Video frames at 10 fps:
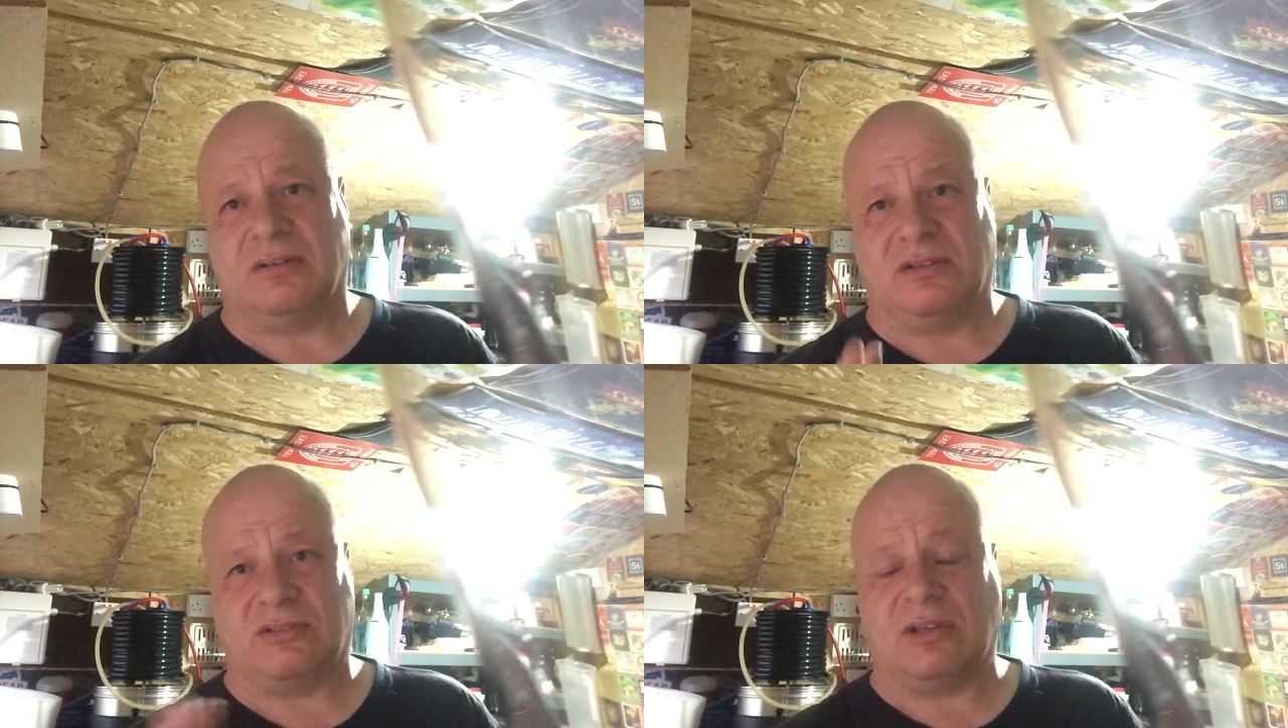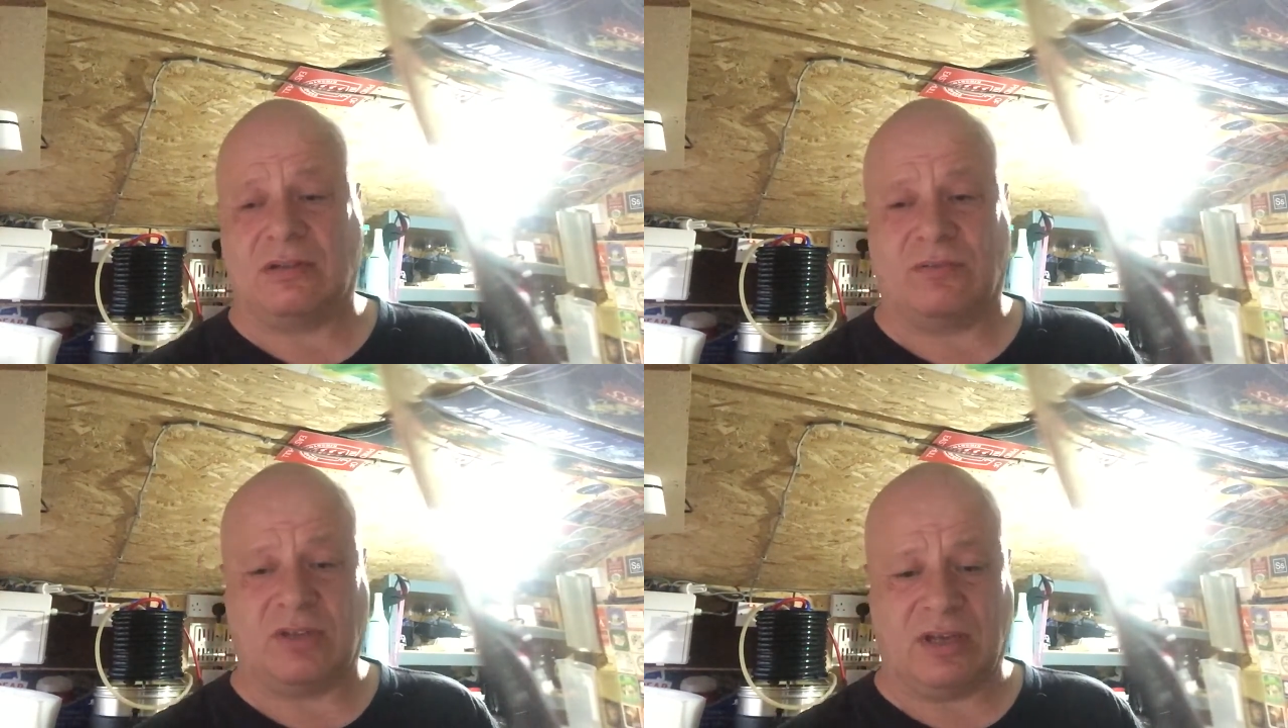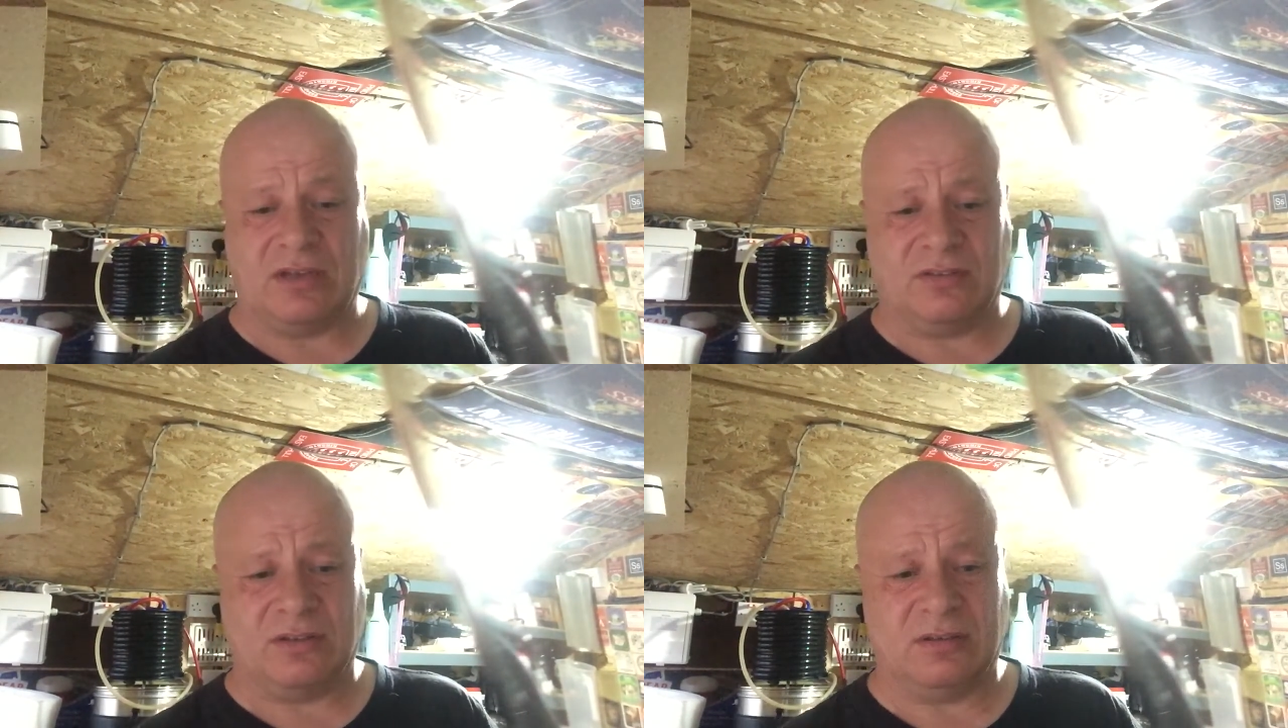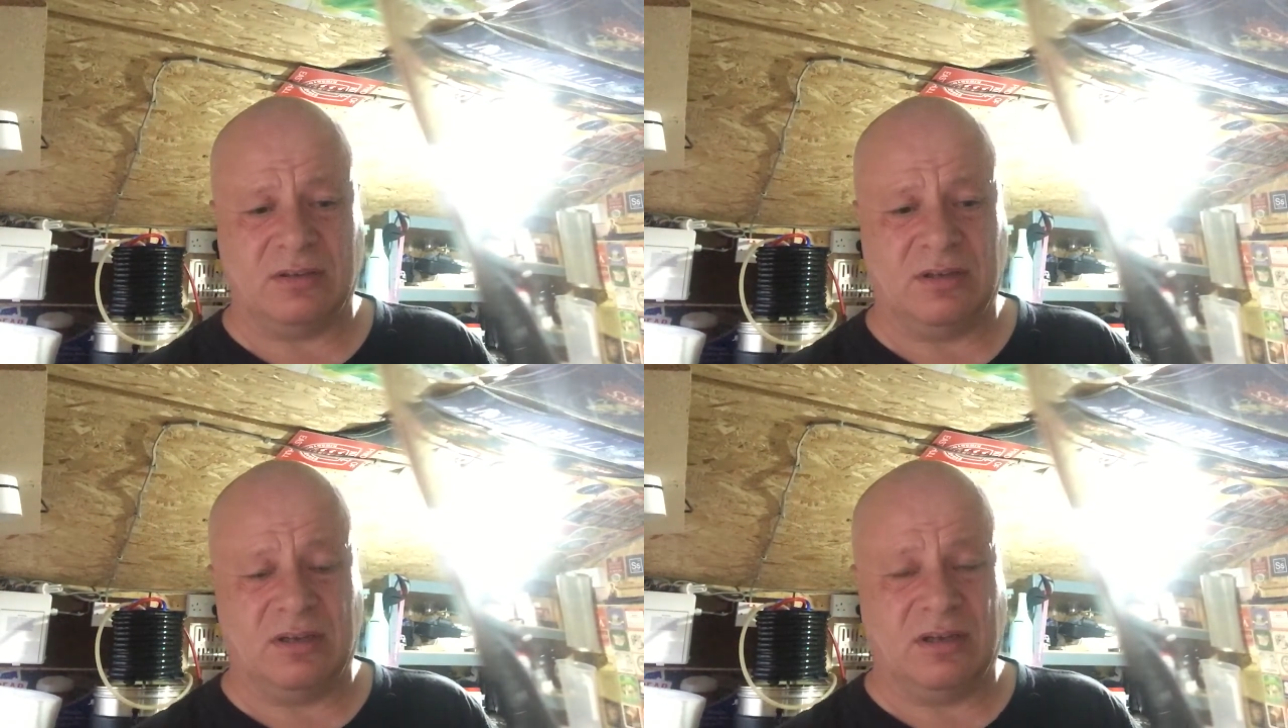Distinctive taste,
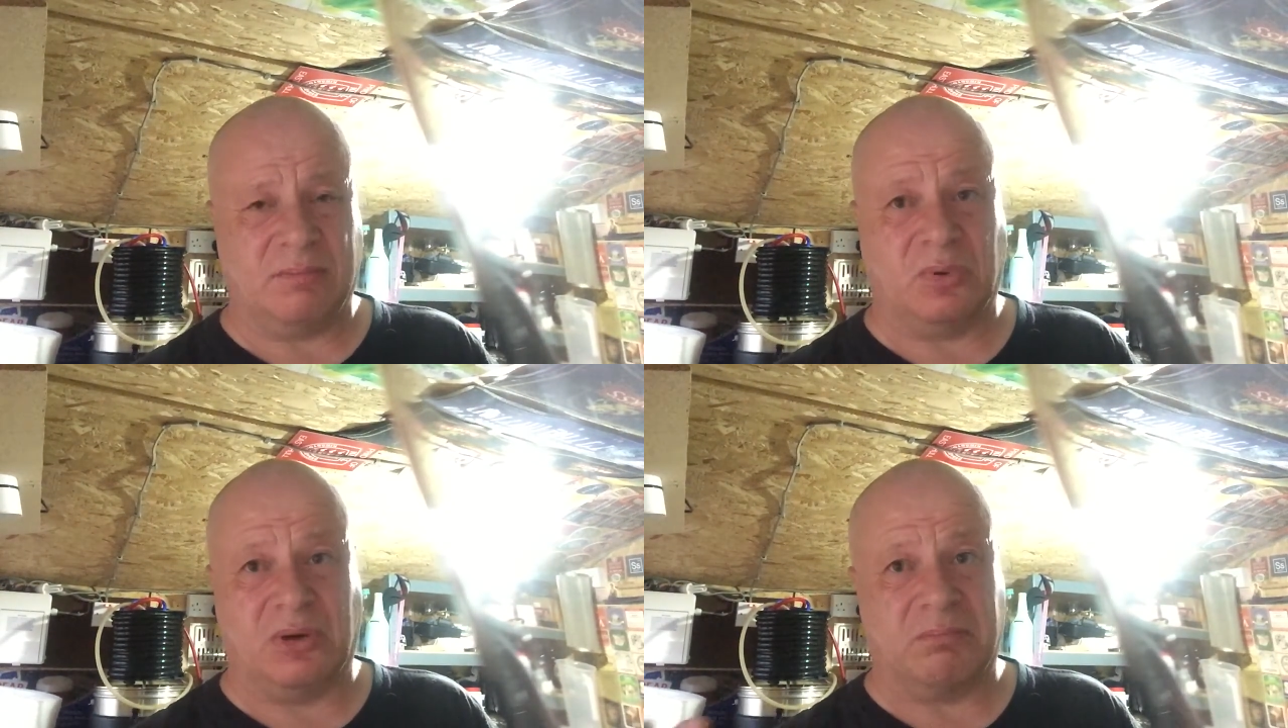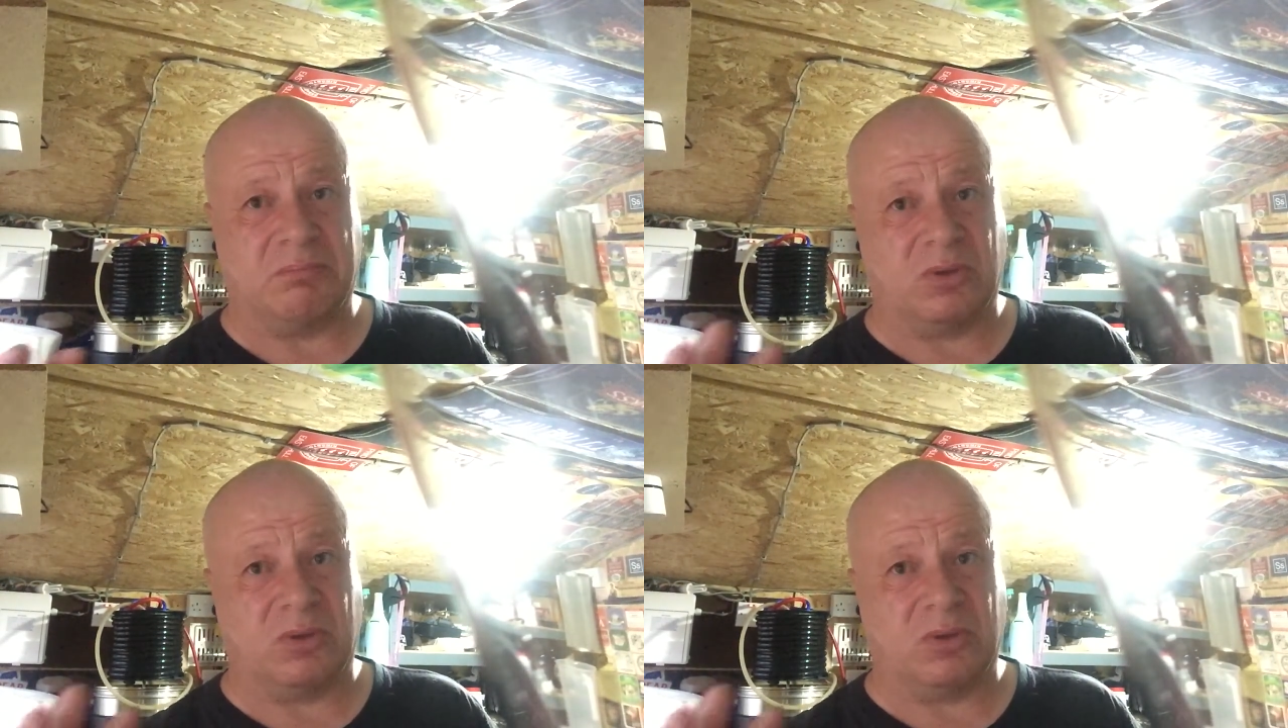but